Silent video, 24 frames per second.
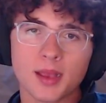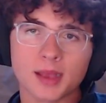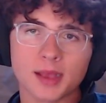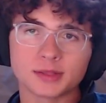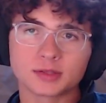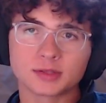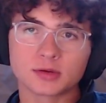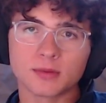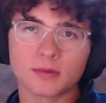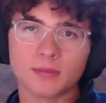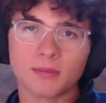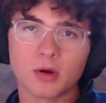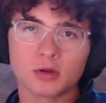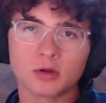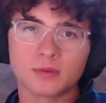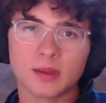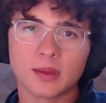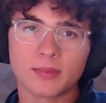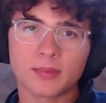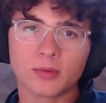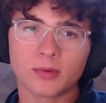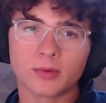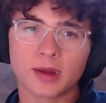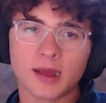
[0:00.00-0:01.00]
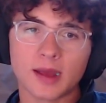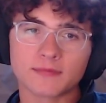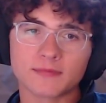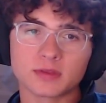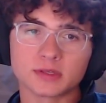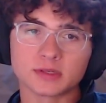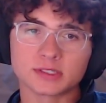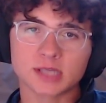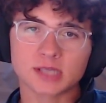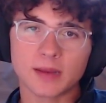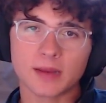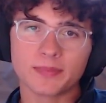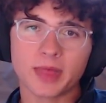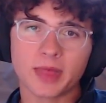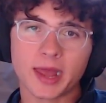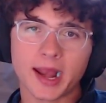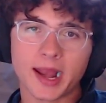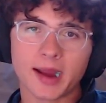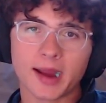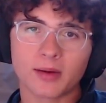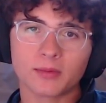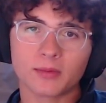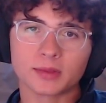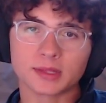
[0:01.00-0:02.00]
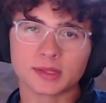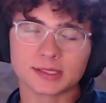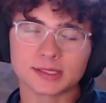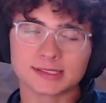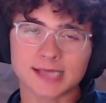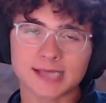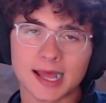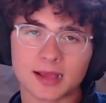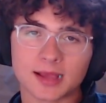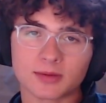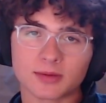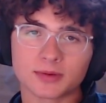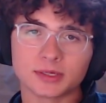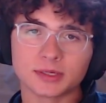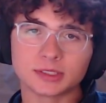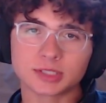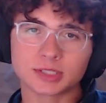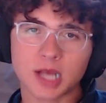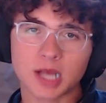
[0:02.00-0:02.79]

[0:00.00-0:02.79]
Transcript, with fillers: And so most people would have to sub that out with a salary